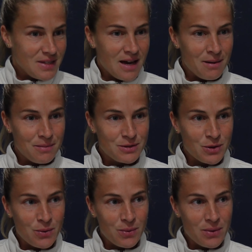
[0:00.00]
yeah,
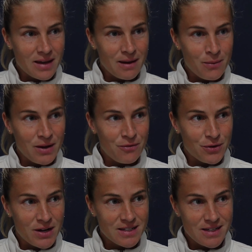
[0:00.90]
so I can't wait
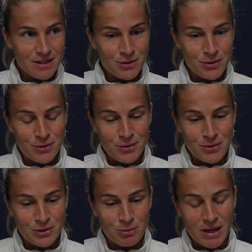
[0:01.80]
for next year
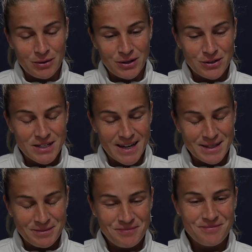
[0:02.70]
to, to play on the other side.
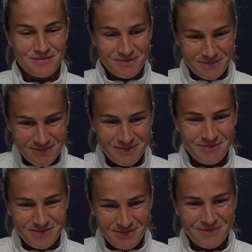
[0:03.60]

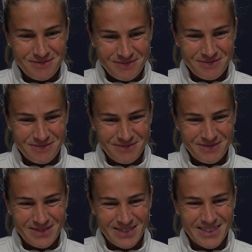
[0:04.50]
Great,
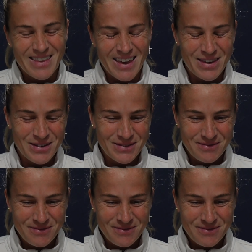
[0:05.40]
thank you. Thank you.